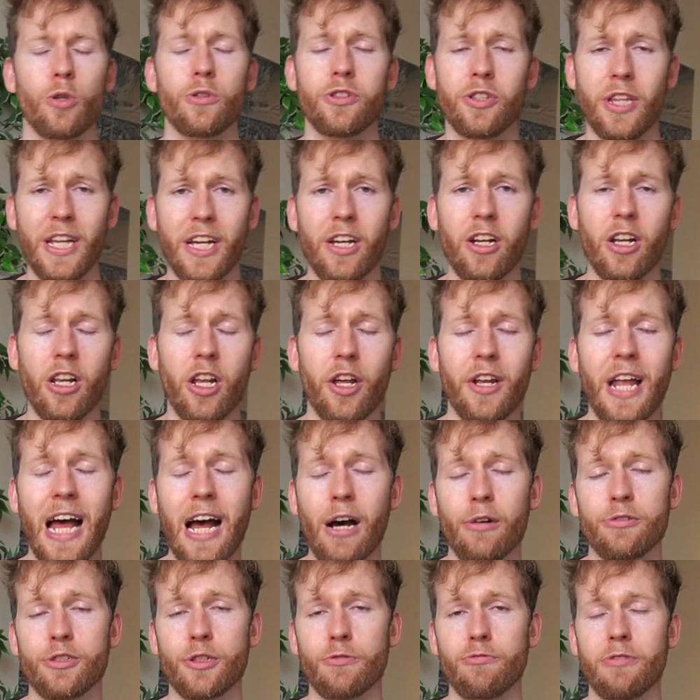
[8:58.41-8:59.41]
You're also then going to learn
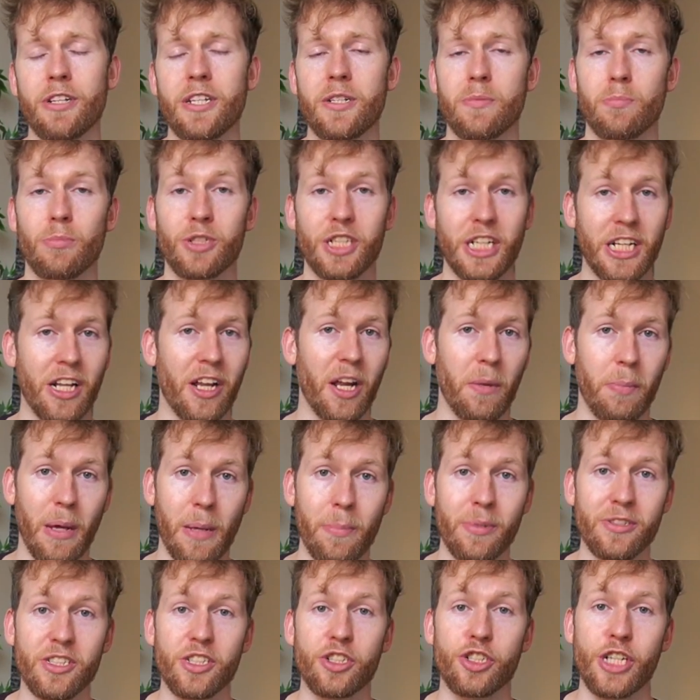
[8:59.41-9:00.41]
how to read machine learning
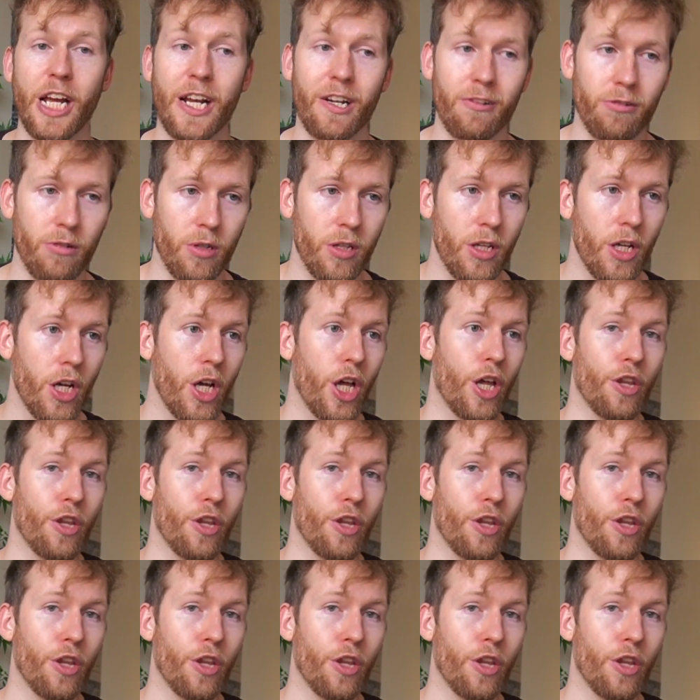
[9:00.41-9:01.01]
papers in general